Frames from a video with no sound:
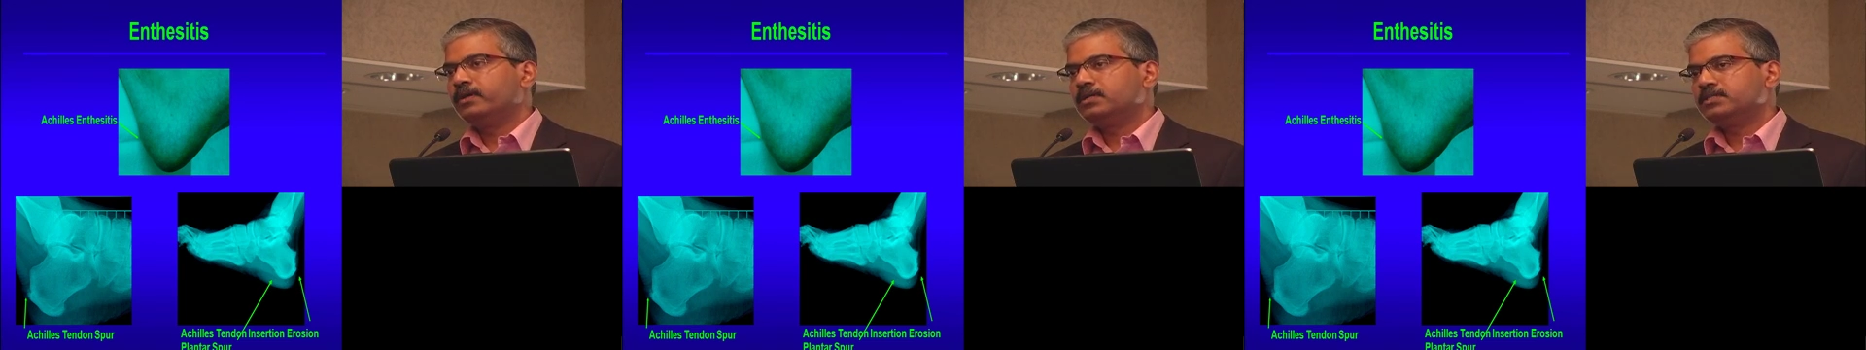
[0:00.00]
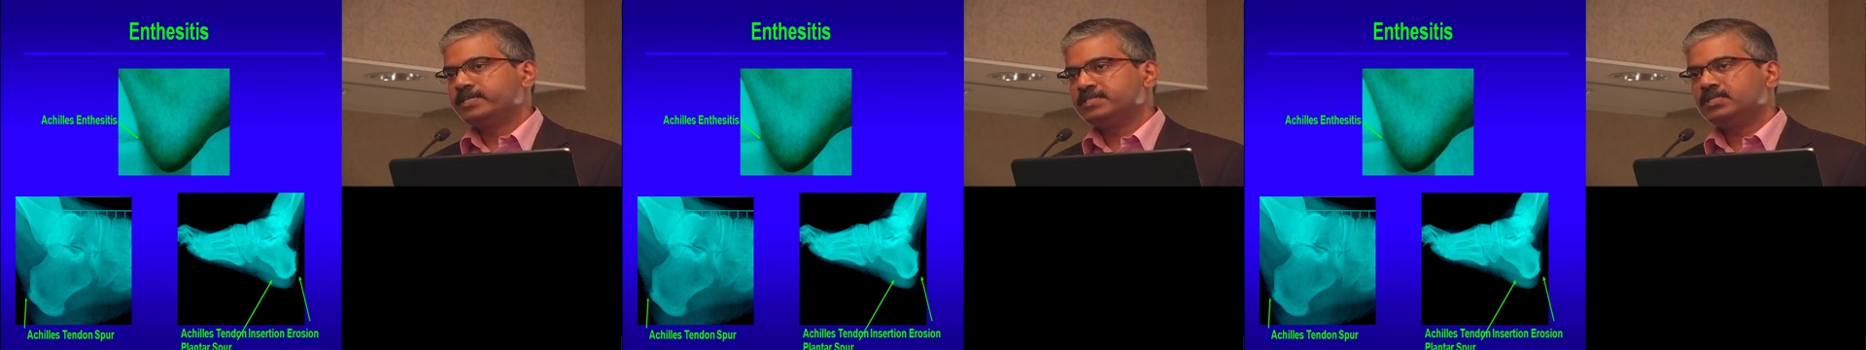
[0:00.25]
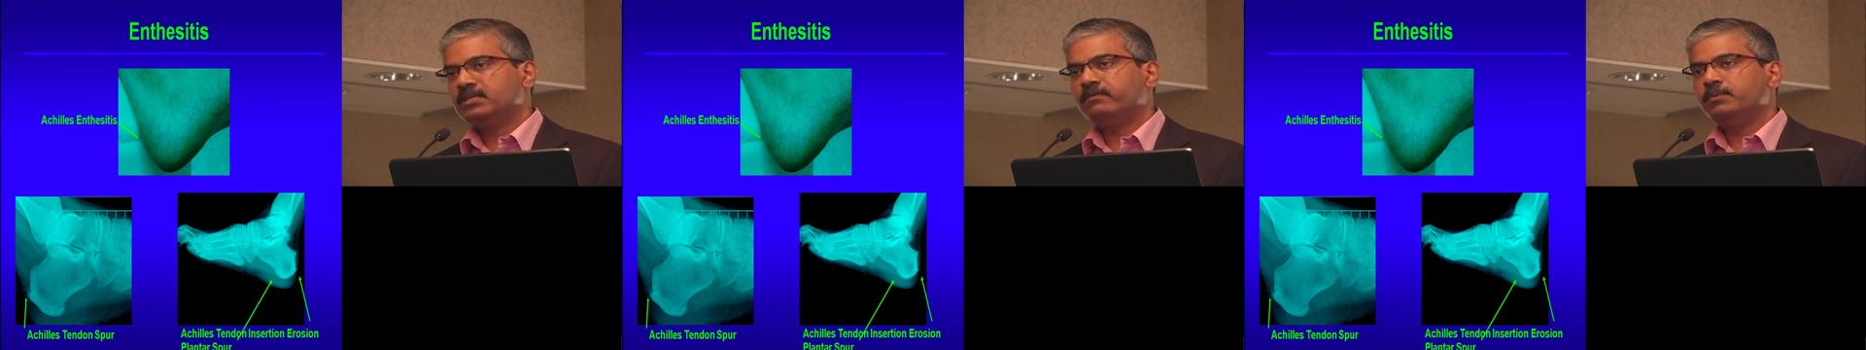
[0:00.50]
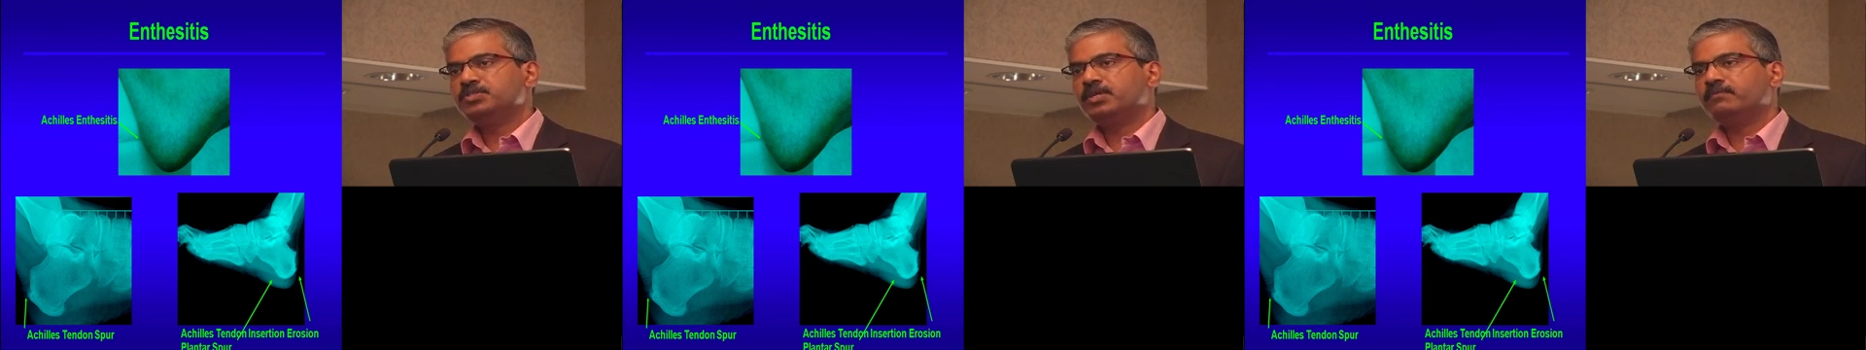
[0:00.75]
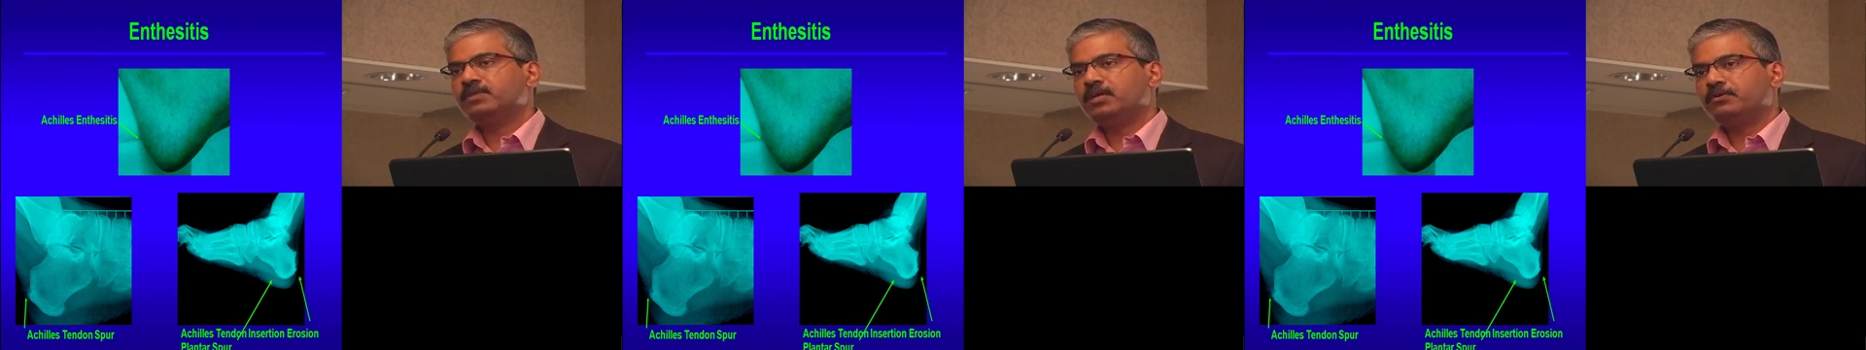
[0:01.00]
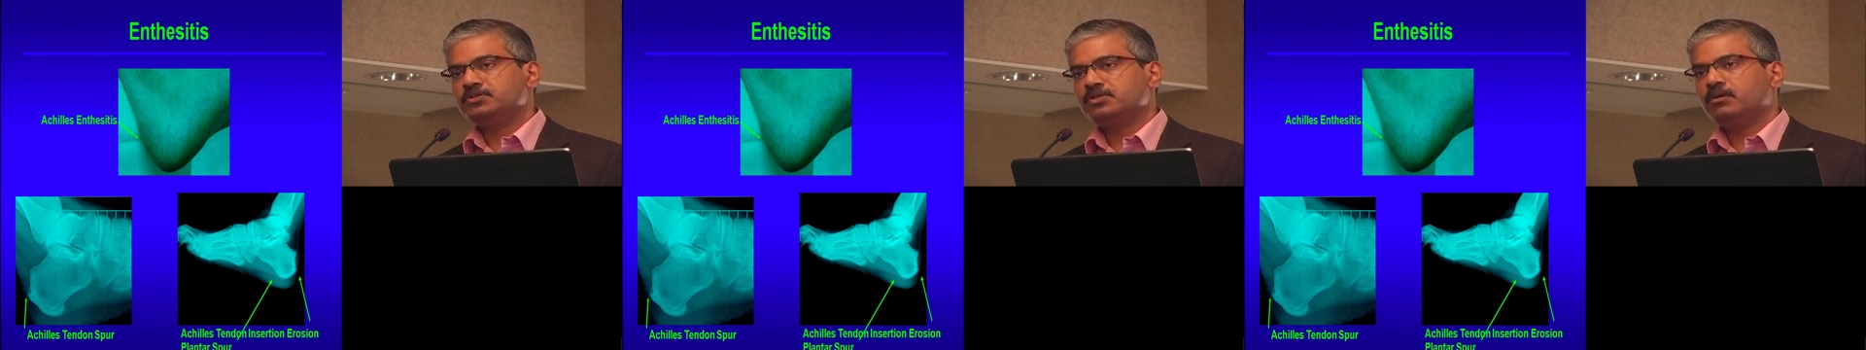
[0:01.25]
sensitive imaging with
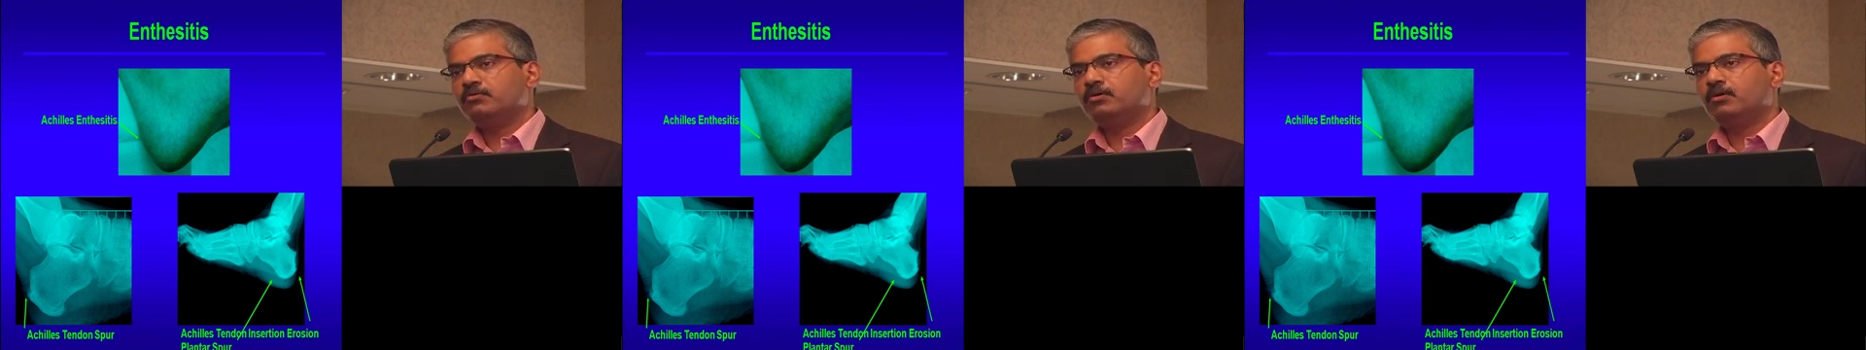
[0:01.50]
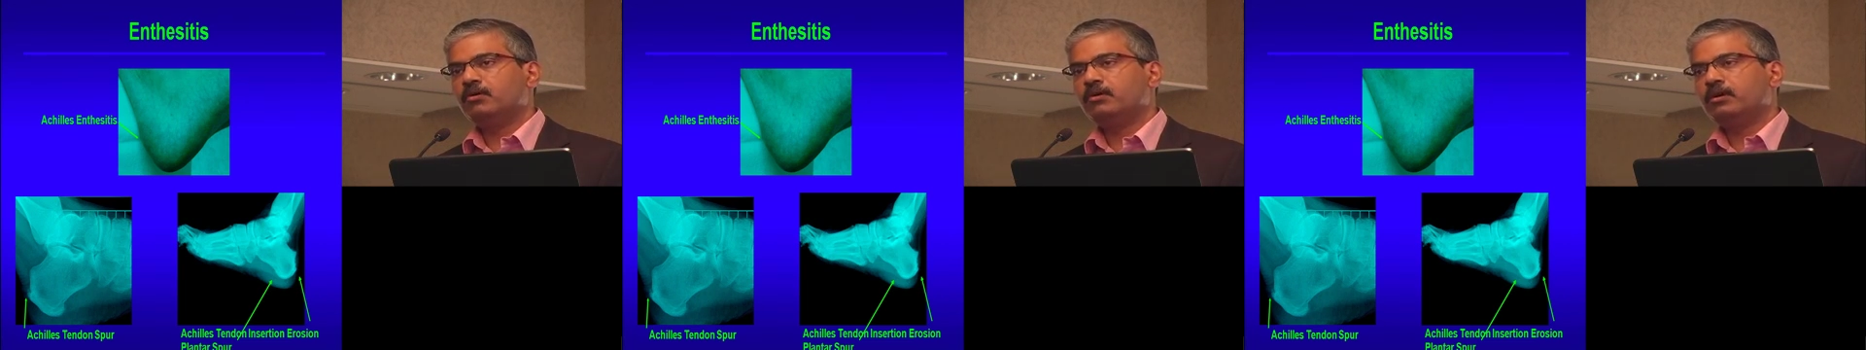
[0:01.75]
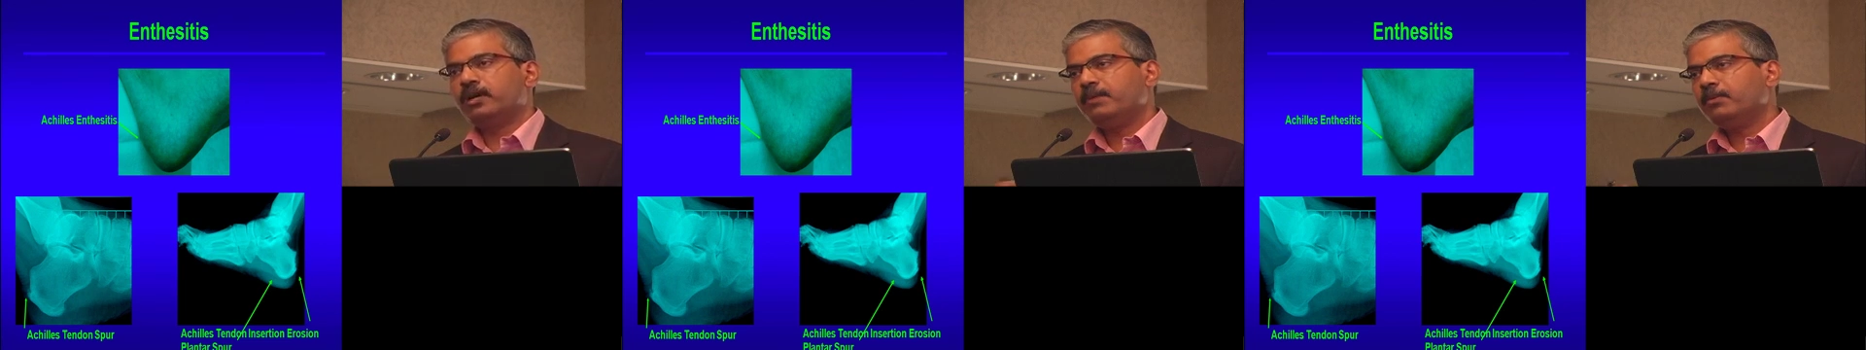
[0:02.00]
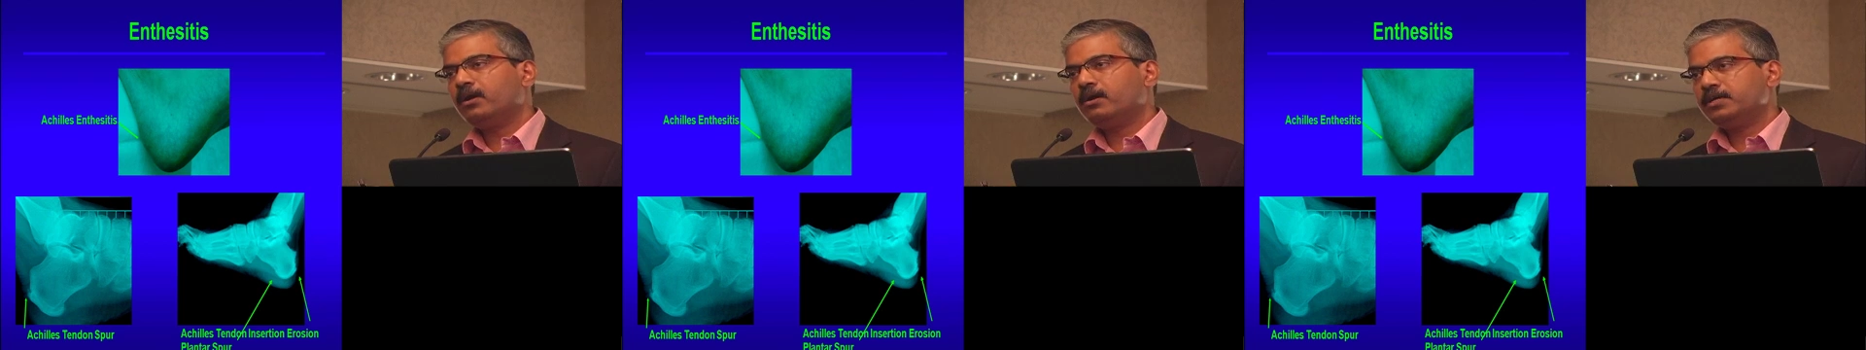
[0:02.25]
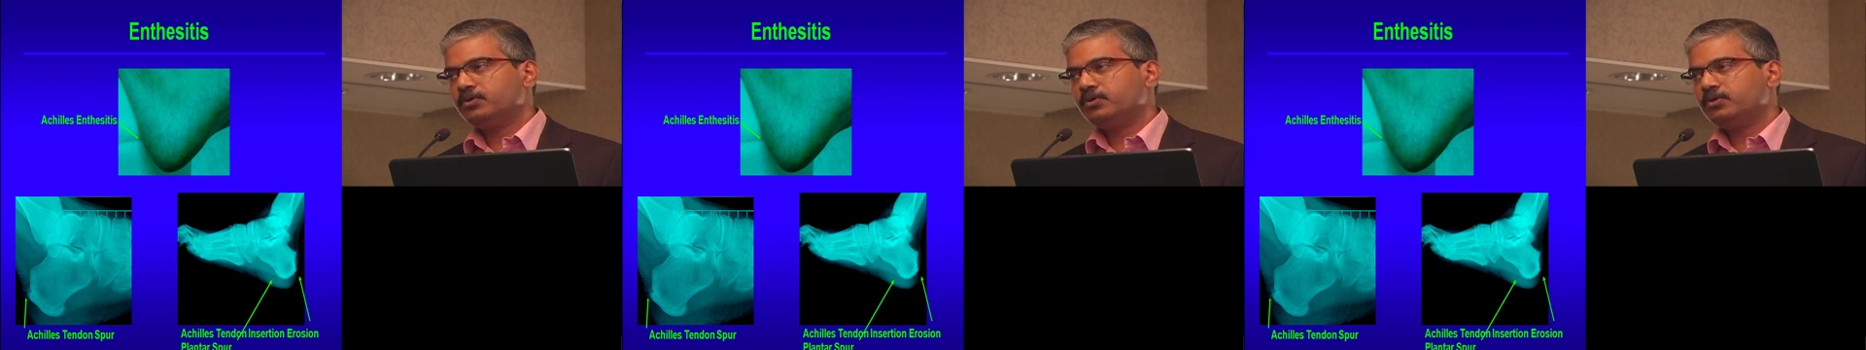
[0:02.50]
ultrasound or MRI,